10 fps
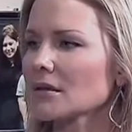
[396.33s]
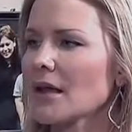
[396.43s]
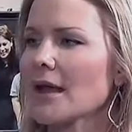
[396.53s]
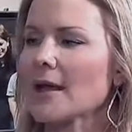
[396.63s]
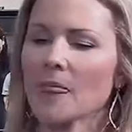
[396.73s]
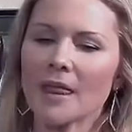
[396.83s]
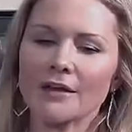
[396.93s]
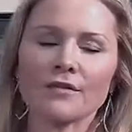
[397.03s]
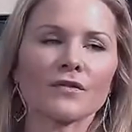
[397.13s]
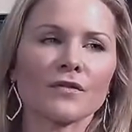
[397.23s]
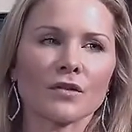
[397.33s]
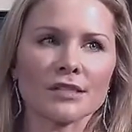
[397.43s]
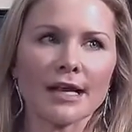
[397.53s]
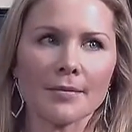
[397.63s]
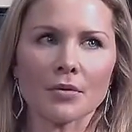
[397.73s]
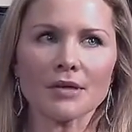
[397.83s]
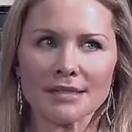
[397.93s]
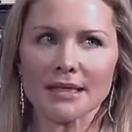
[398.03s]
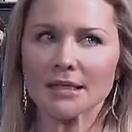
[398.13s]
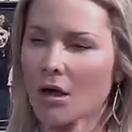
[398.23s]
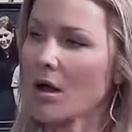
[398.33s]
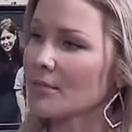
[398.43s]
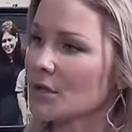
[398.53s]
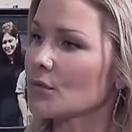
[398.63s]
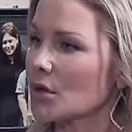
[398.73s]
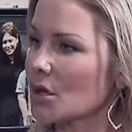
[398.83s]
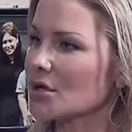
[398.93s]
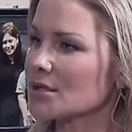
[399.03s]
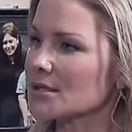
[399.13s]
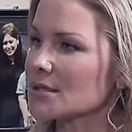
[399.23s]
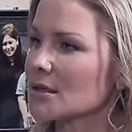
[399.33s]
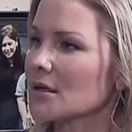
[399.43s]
and like, for example, a sitcom, you rehearse.